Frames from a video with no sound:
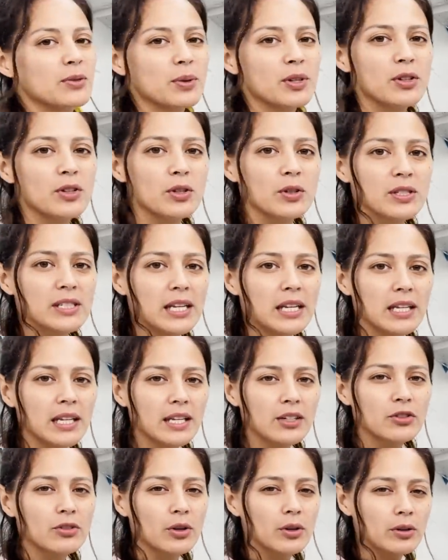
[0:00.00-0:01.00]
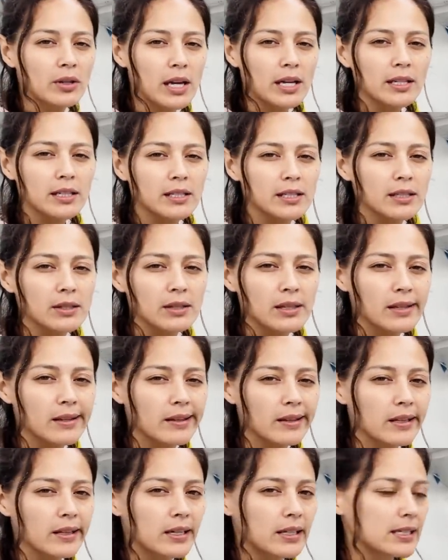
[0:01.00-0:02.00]
one of those Electrolux,
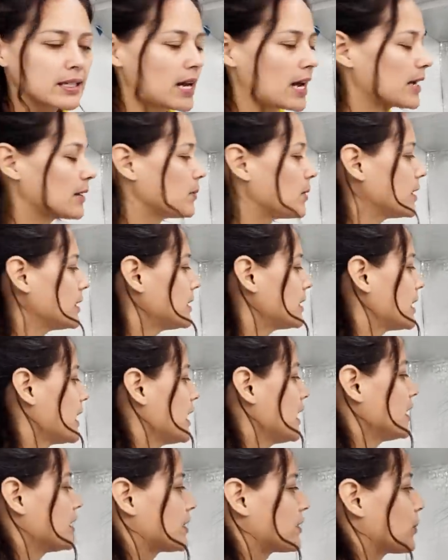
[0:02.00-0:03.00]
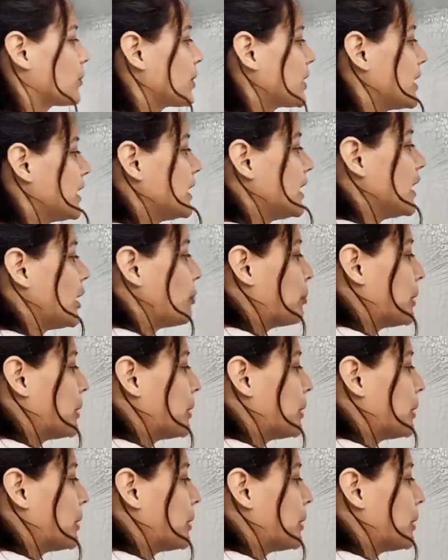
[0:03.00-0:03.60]
the little tiny ones. So we're gonna need a